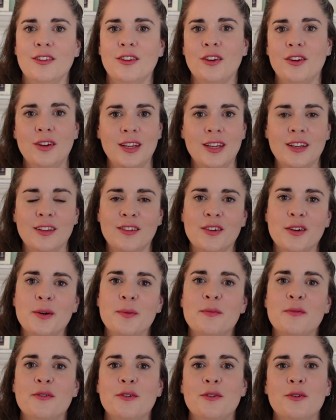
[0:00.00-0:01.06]
Tony has
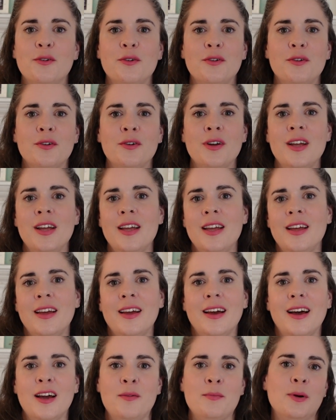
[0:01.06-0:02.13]
gone for.
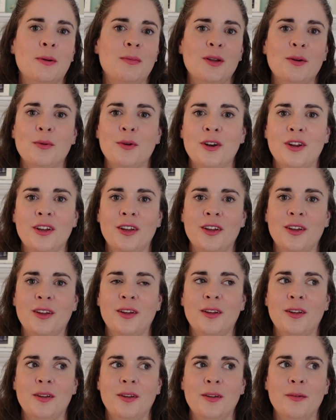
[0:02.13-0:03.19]
I'd probably want to
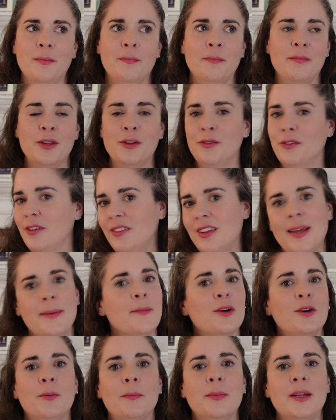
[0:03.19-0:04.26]
use the same
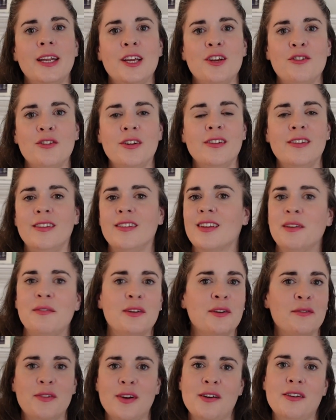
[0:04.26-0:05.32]
combinations. It's
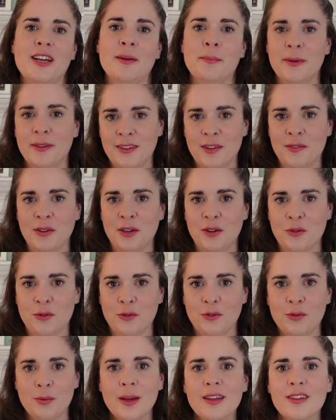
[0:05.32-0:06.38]
giving very Pacific
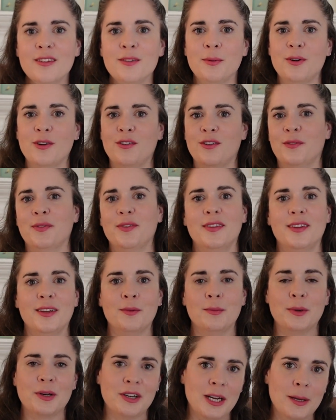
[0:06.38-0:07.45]
Northwest, which is obviously
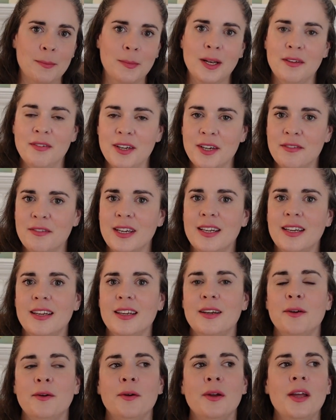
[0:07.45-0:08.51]
where I'm living right
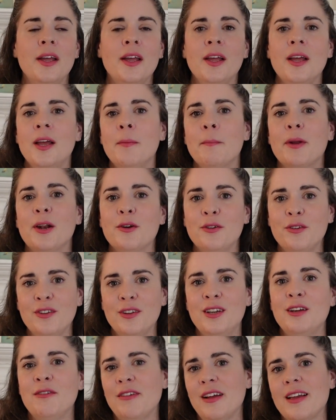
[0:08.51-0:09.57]
now. But I also
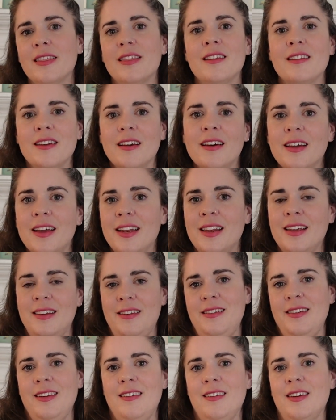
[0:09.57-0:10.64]
love like the tinier
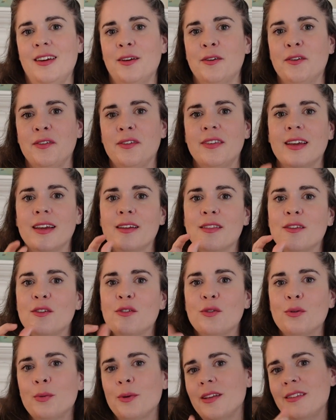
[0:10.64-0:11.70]
details, like the
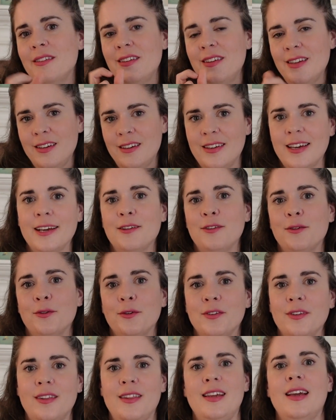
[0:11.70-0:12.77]
twisted
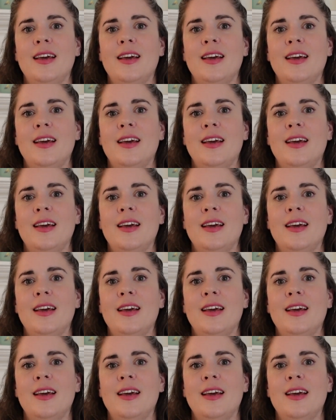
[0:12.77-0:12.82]
tassels at the